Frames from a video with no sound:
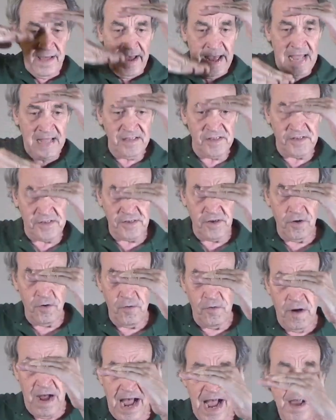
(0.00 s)
And
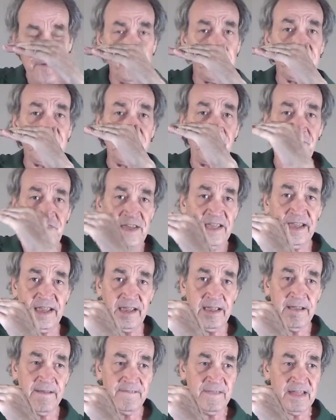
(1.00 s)
so I really
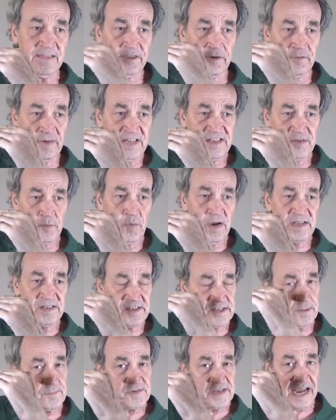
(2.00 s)
think that the reason why
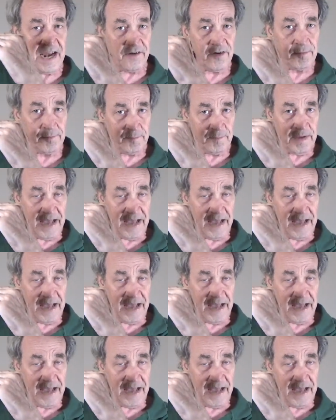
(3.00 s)
sub-Saharan